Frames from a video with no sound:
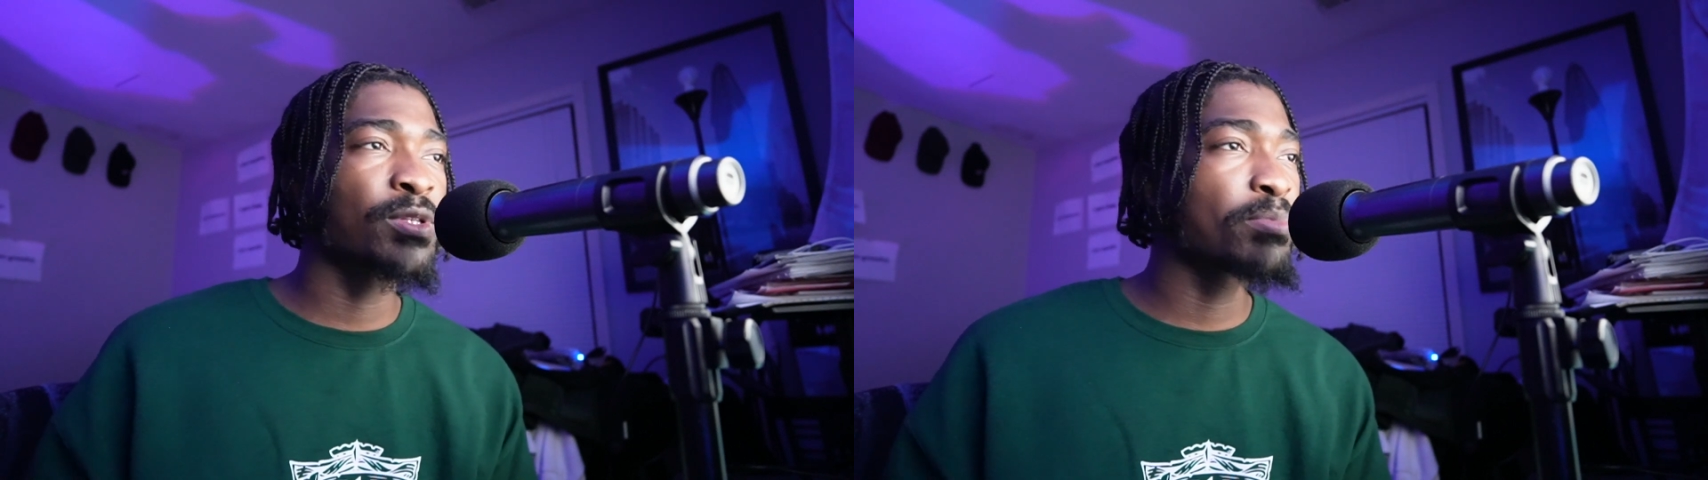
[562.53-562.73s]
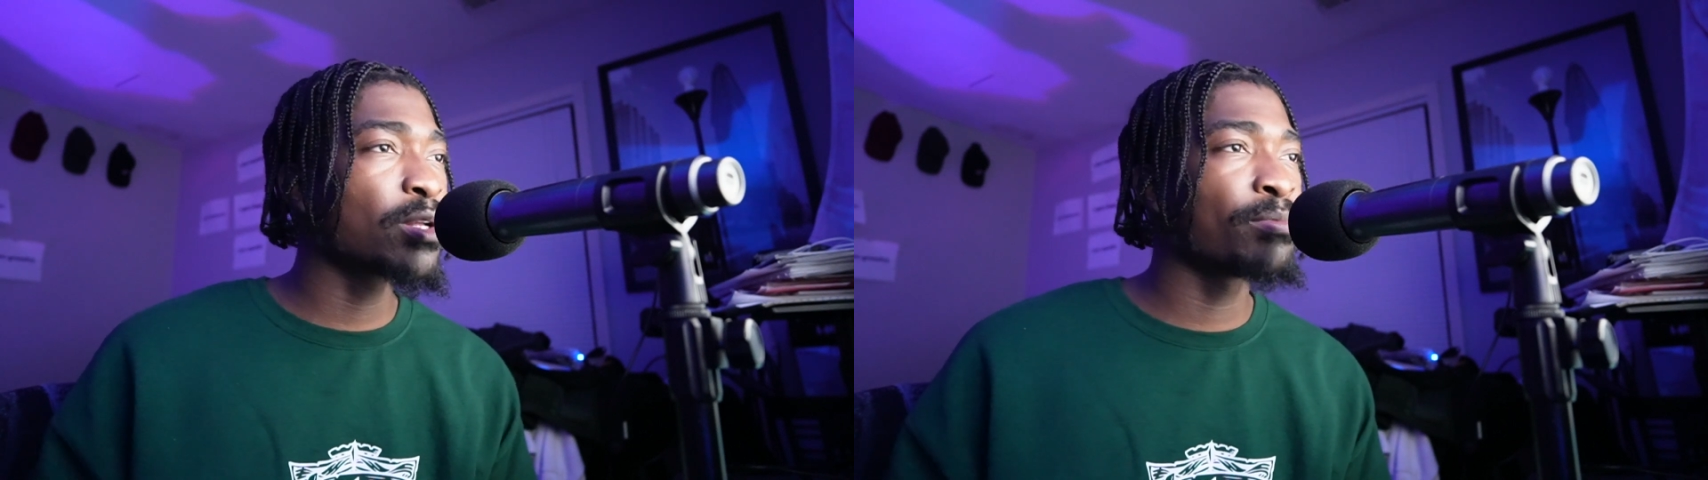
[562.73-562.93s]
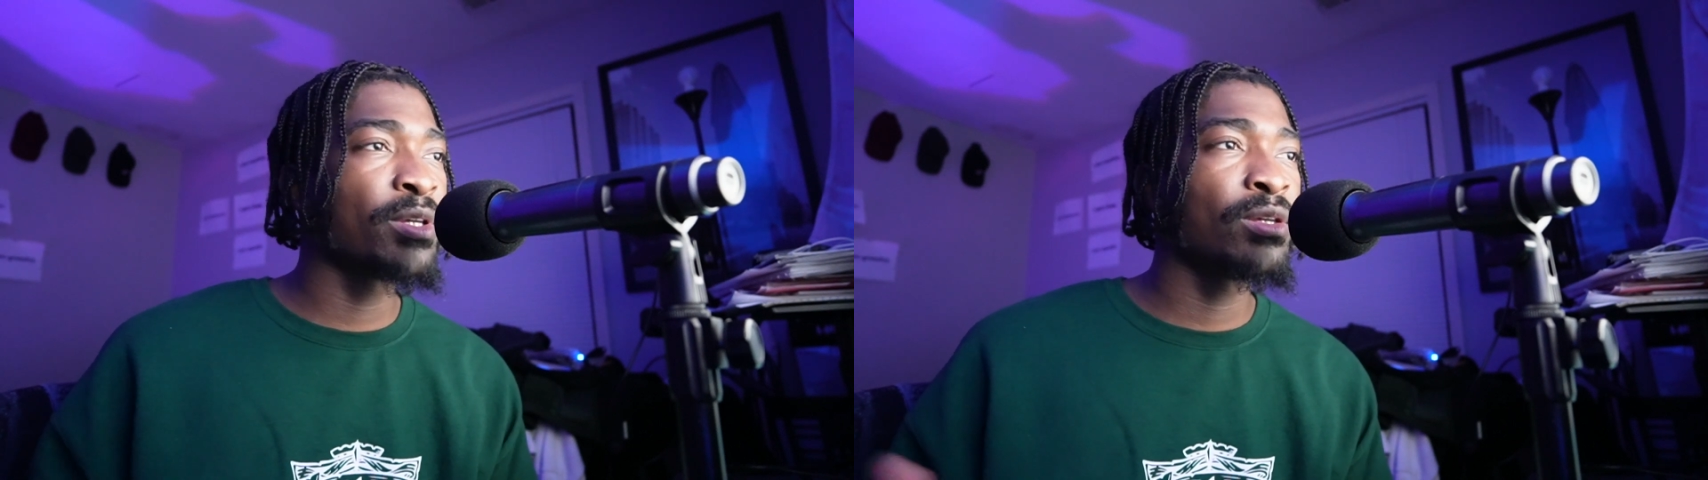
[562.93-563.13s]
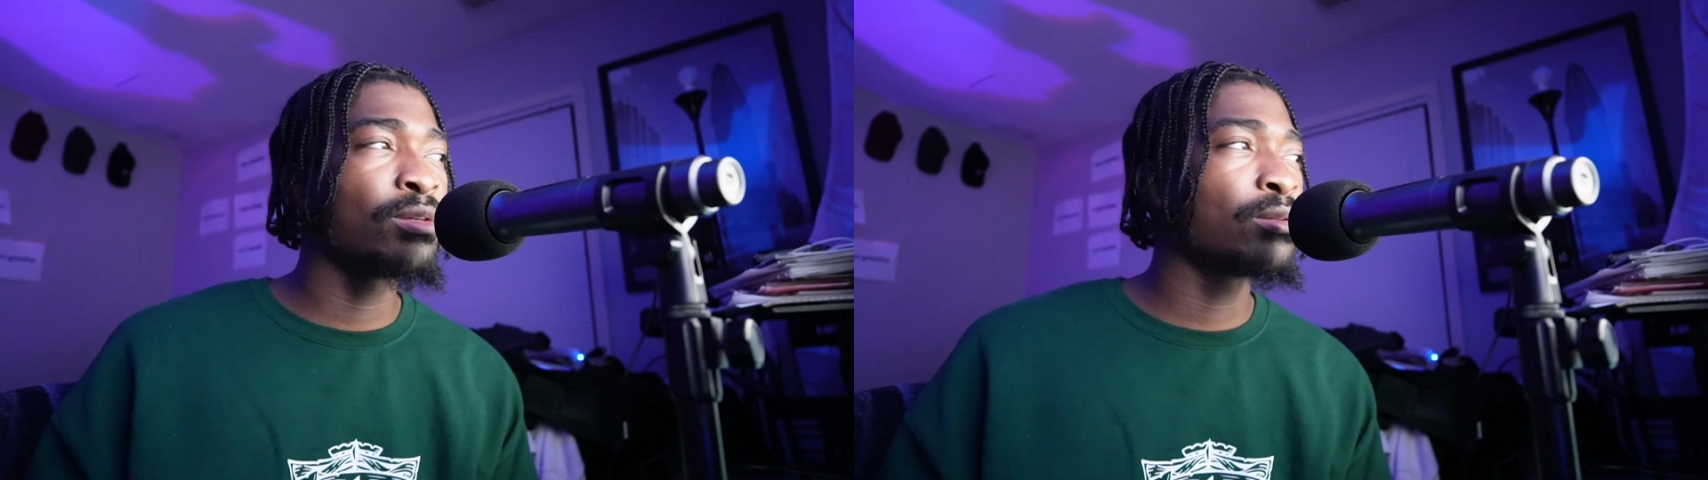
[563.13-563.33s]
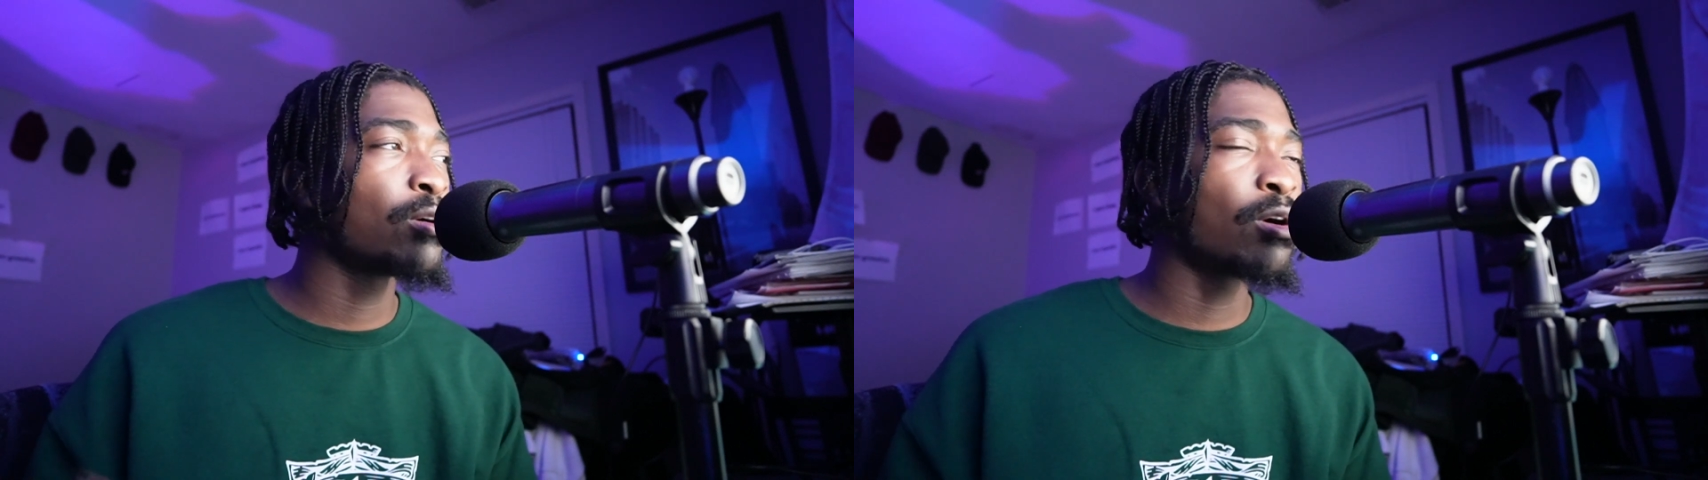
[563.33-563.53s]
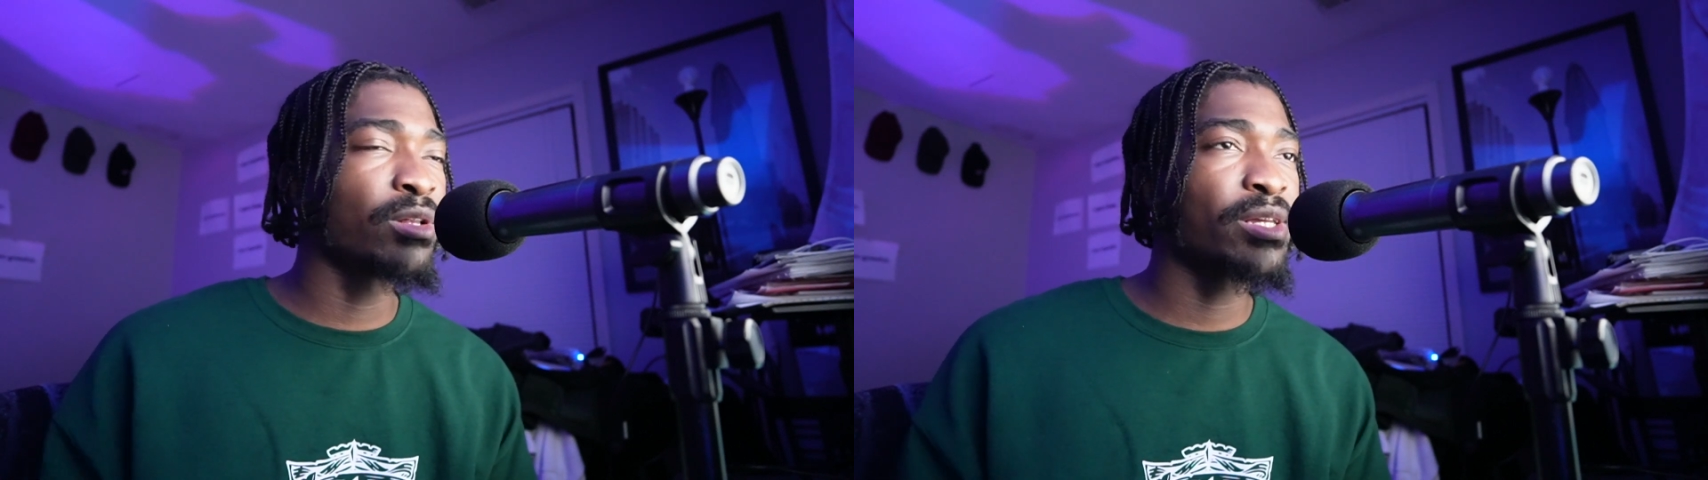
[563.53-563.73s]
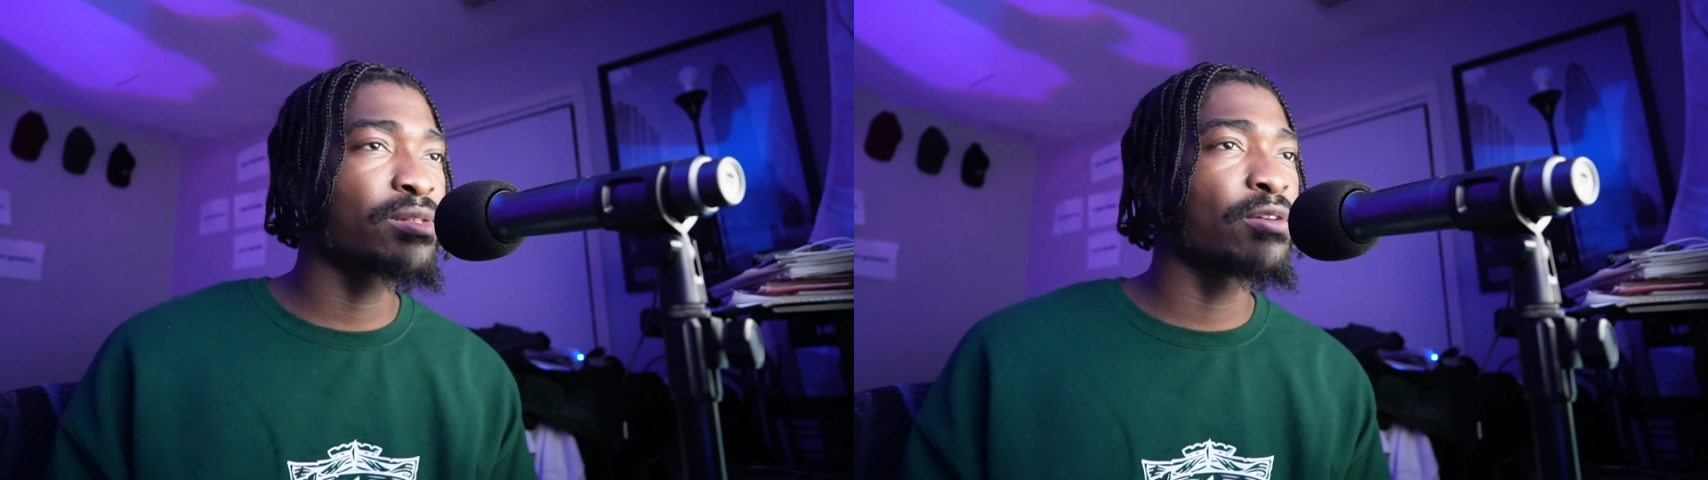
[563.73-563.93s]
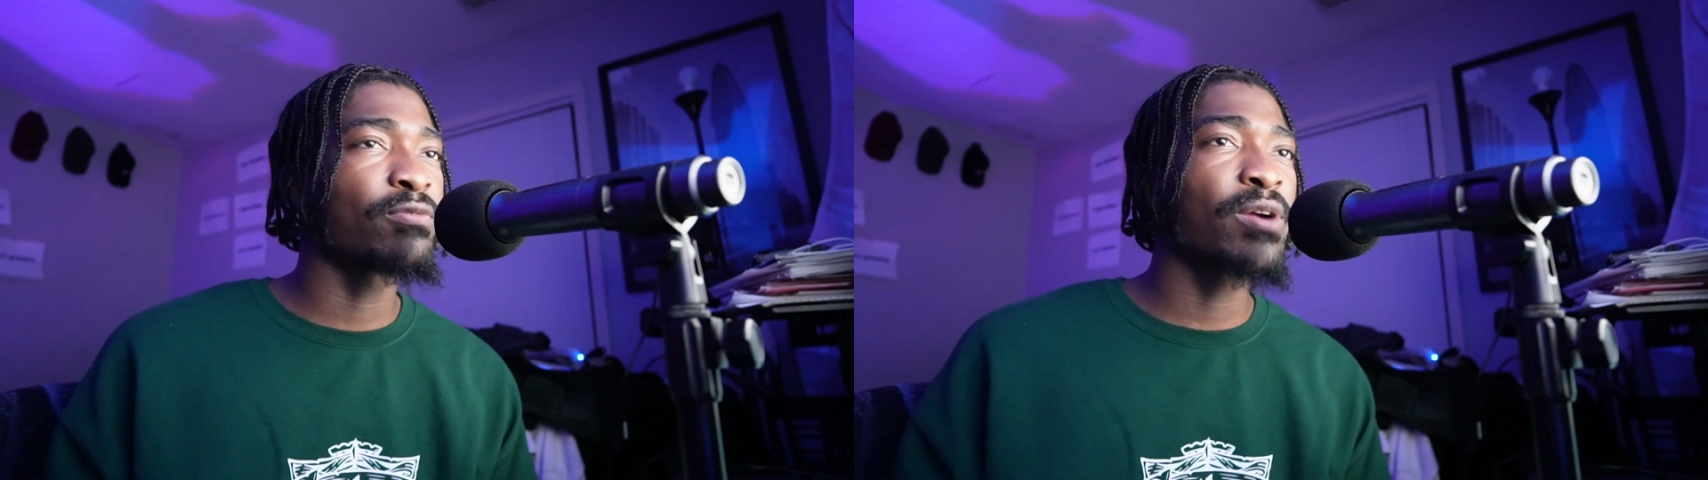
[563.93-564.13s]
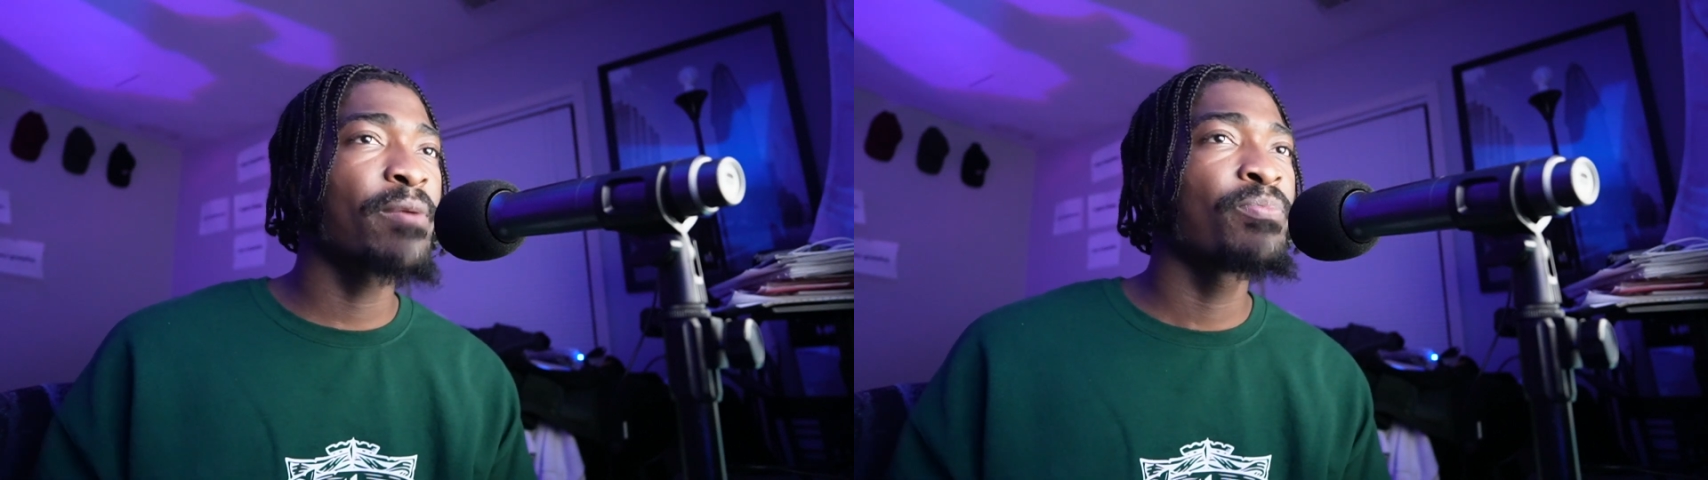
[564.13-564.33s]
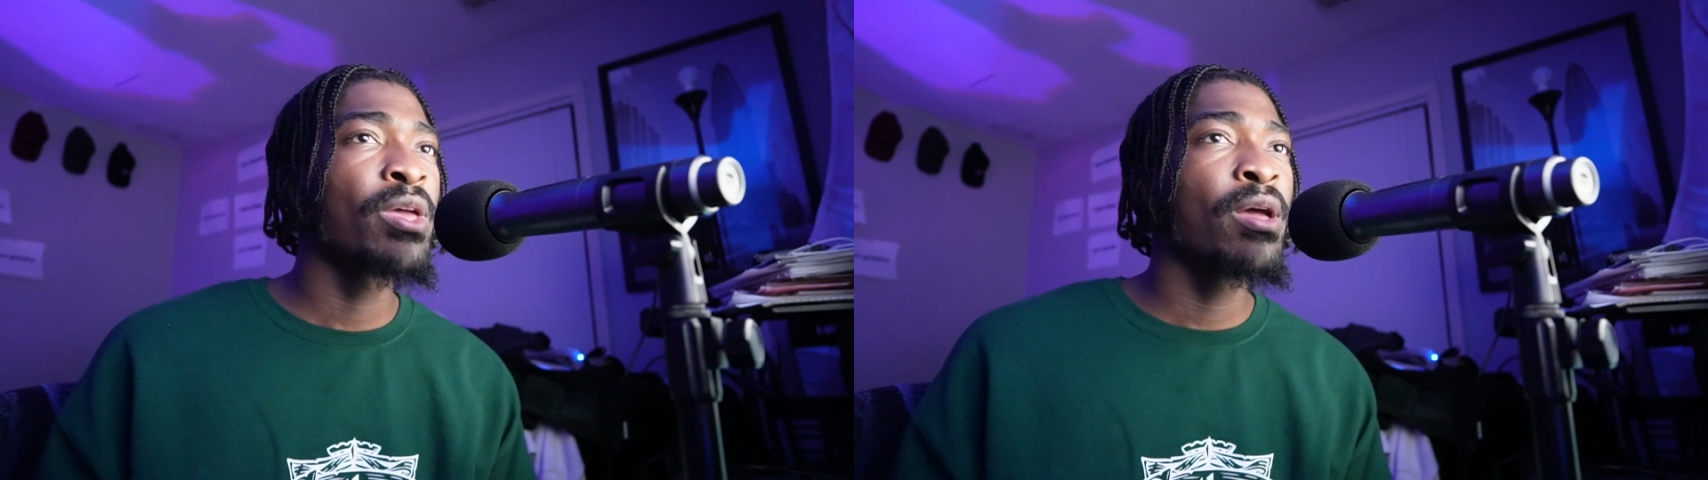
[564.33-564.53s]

plumbing, all that stuff, right?